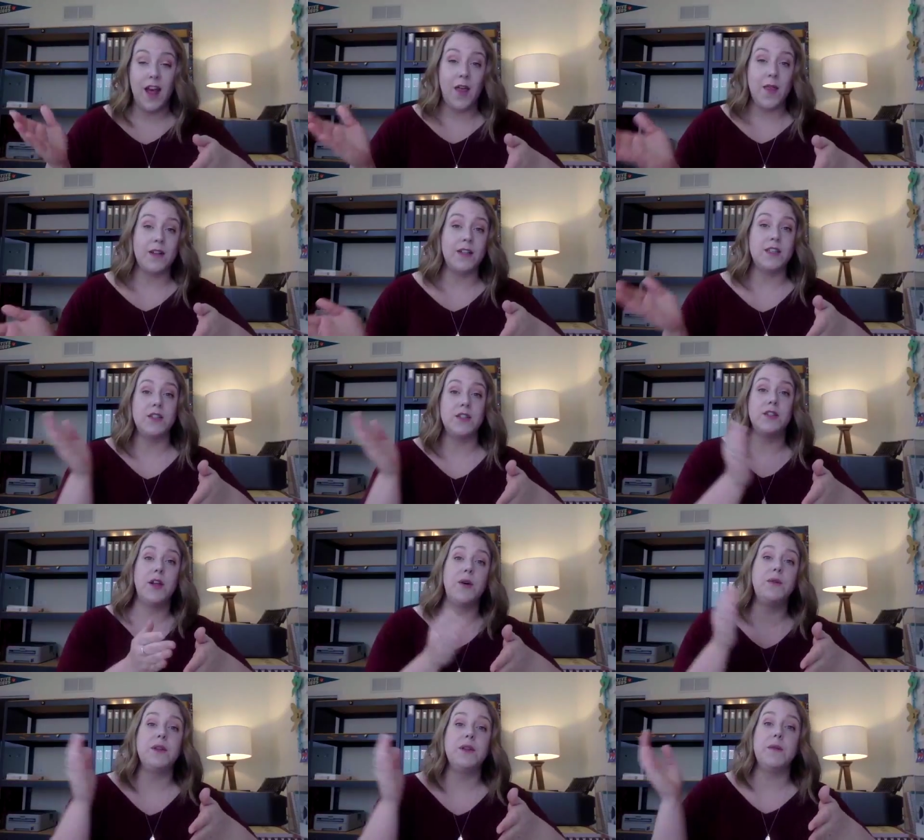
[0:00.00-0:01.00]
and then
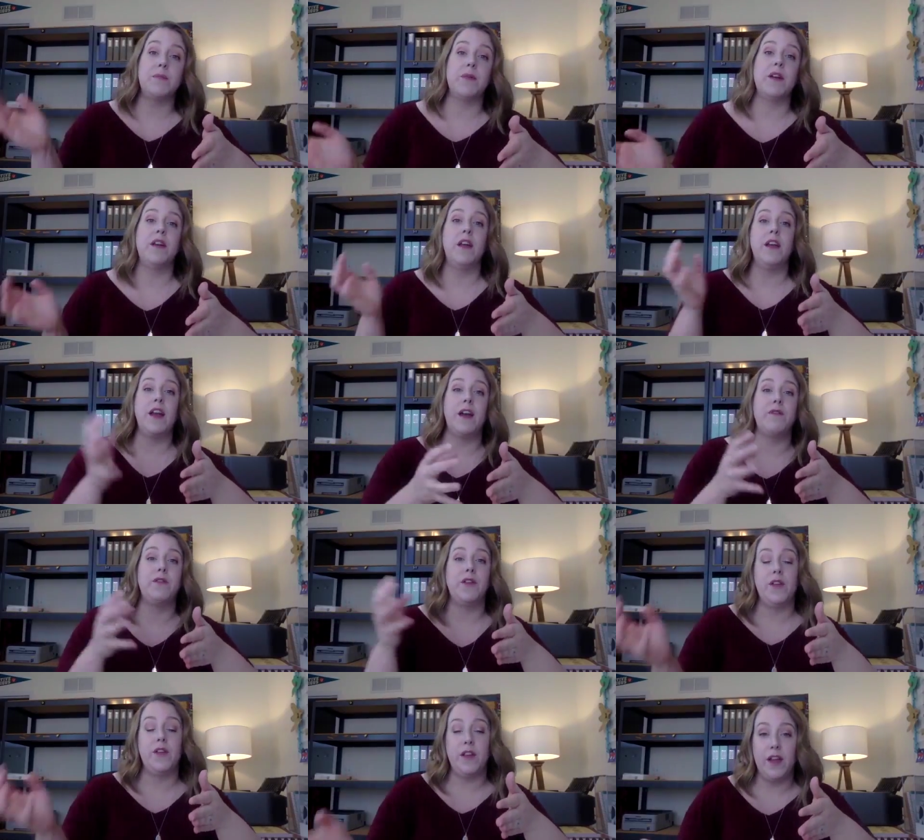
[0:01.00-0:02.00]
slowly bringing
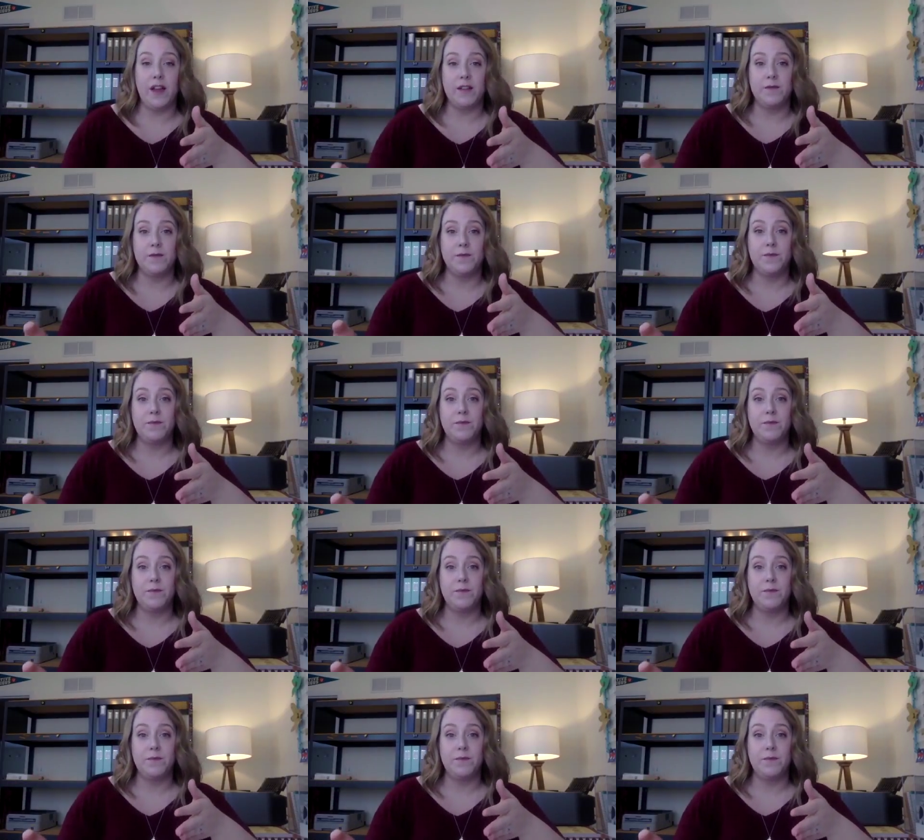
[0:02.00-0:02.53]
everything in.